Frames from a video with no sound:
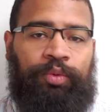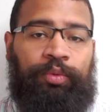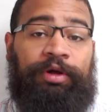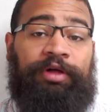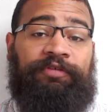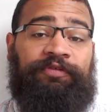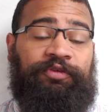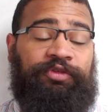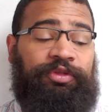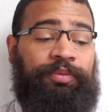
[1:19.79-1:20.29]

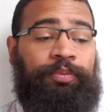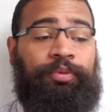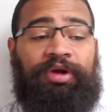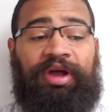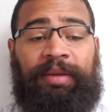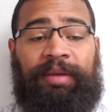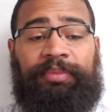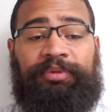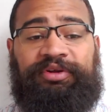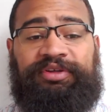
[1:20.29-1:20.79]
well, for the
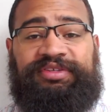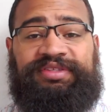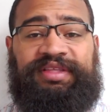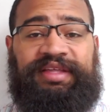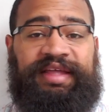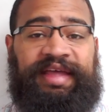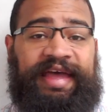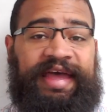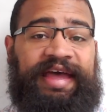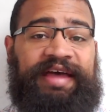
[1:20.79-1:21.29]
properties
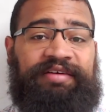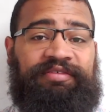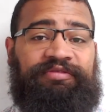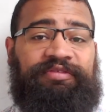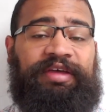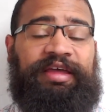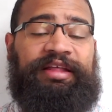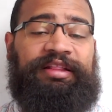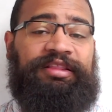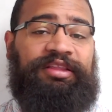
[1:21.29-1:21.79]
that
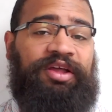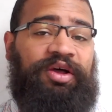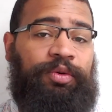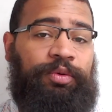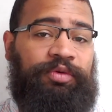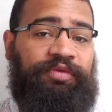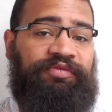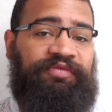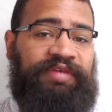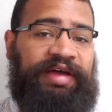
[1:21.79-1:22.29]
have a
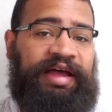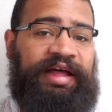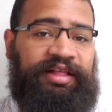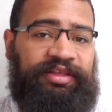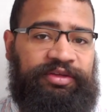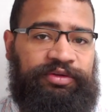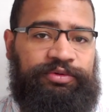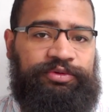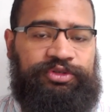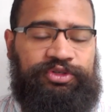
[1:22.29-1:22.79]
lower value.